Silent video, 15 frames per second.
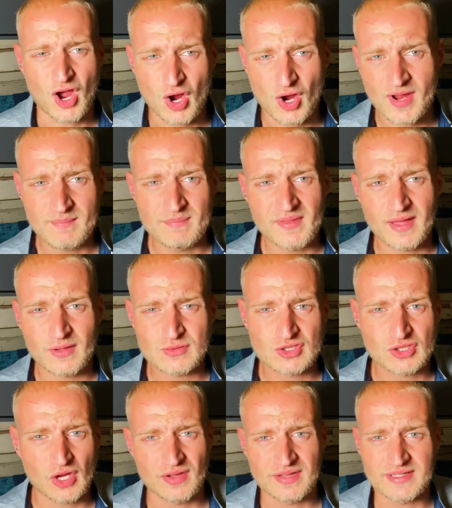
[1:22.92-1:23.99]
I am now
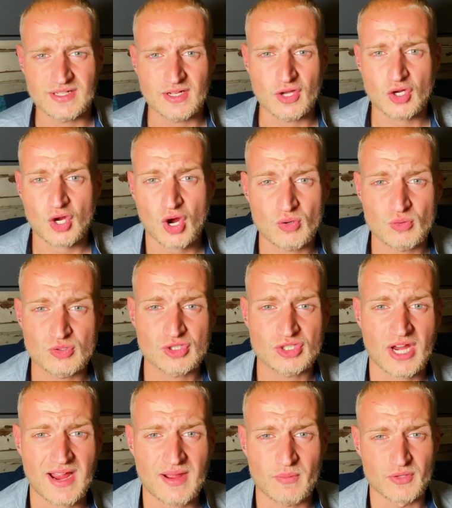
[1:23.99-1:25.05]
starting cold
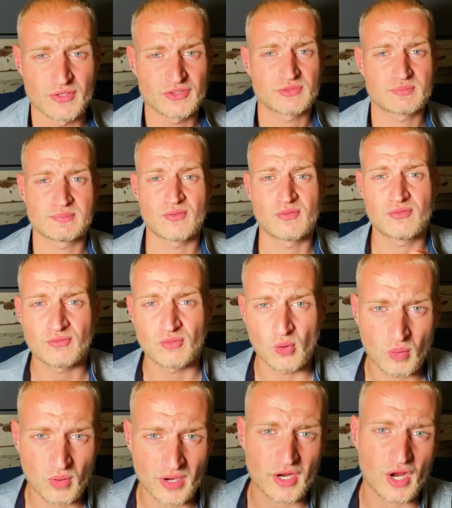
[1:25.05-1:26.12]
showers
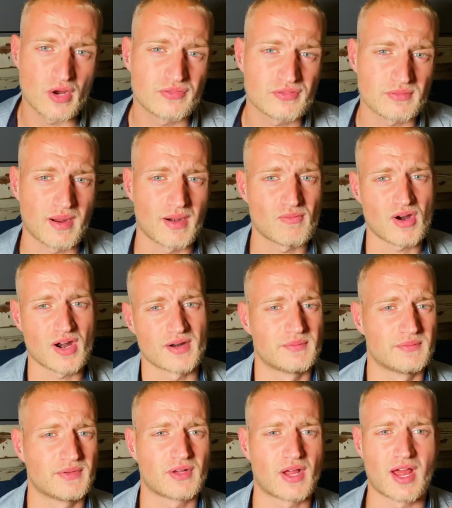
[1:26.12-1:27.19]
before I go for my run
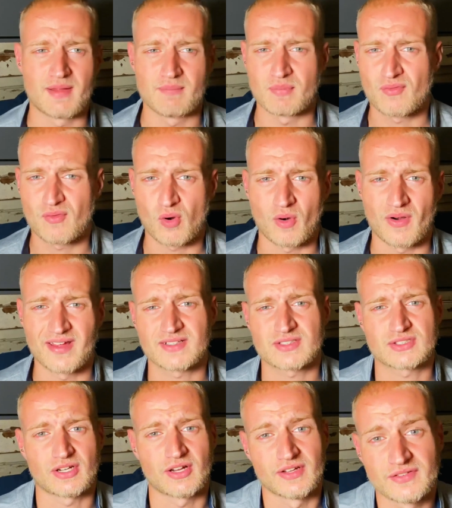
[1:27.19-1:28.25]
and uh, before I
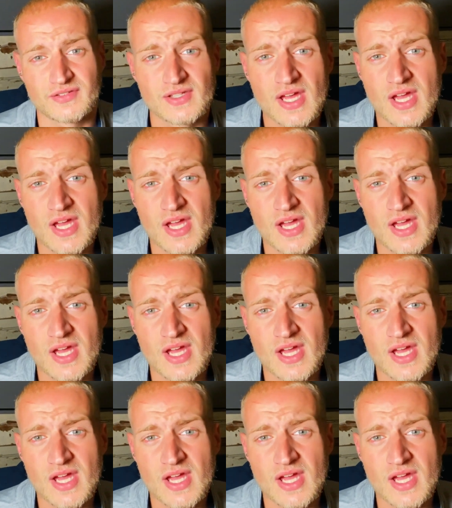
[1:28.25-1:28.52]
exercise